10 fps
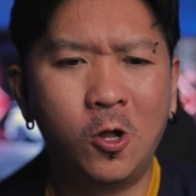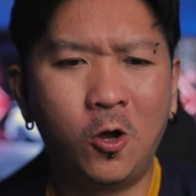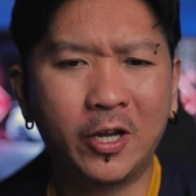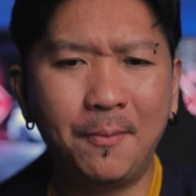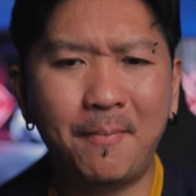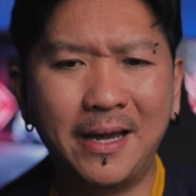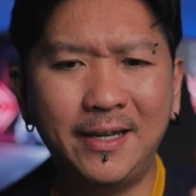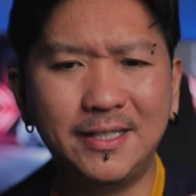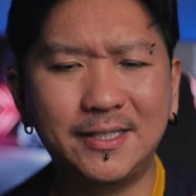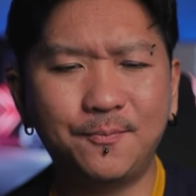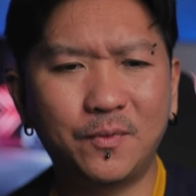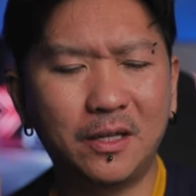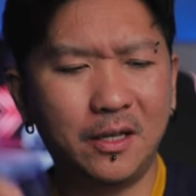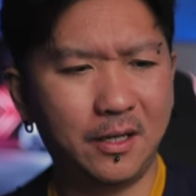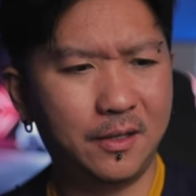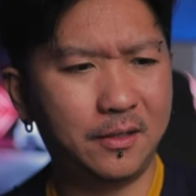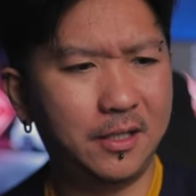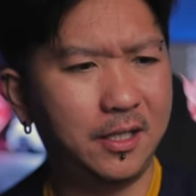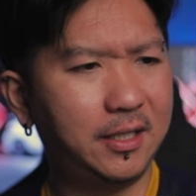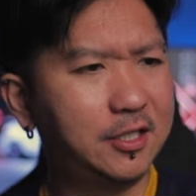Okay, manis,
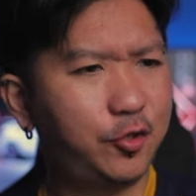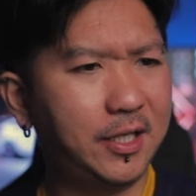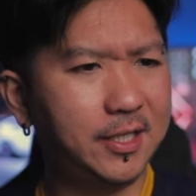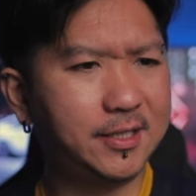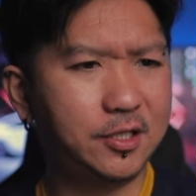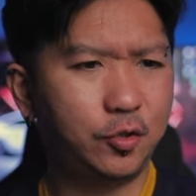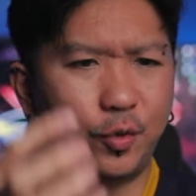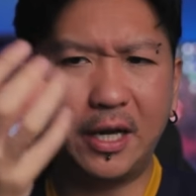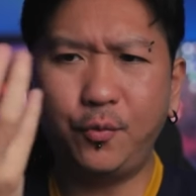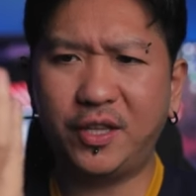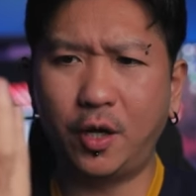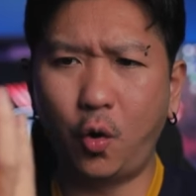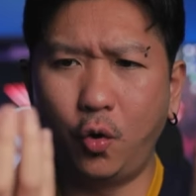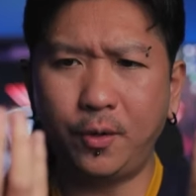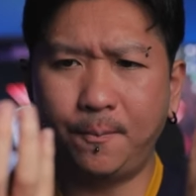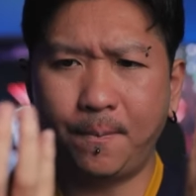the, the sweetness together with the oat,